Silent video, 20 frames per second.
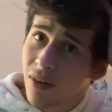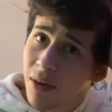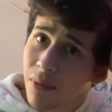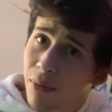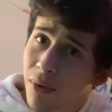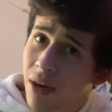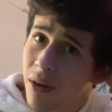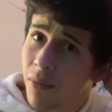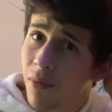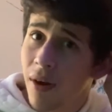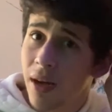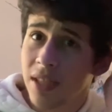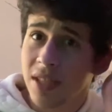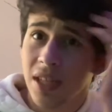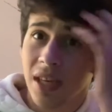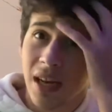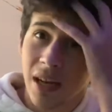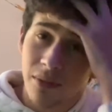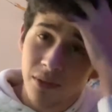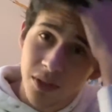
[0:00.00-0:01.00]
wouldn't watch it,
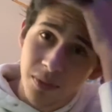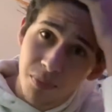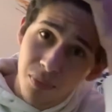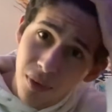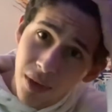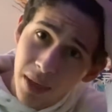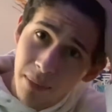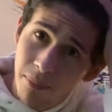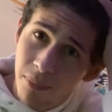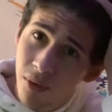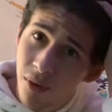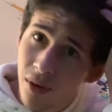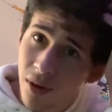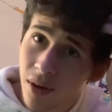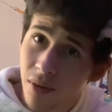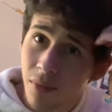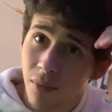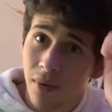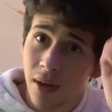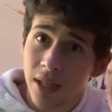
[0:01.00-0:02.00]
and I was pretty
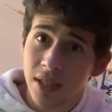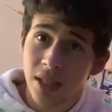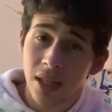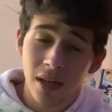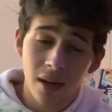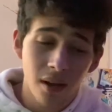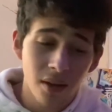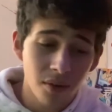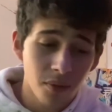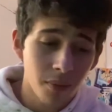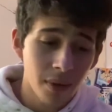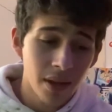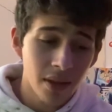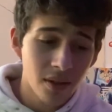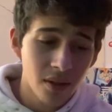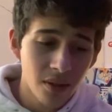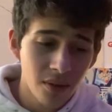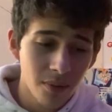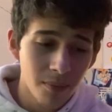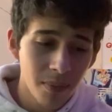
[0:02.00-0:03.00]
bored watching it all the way
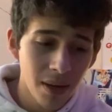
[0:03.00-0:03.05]
through,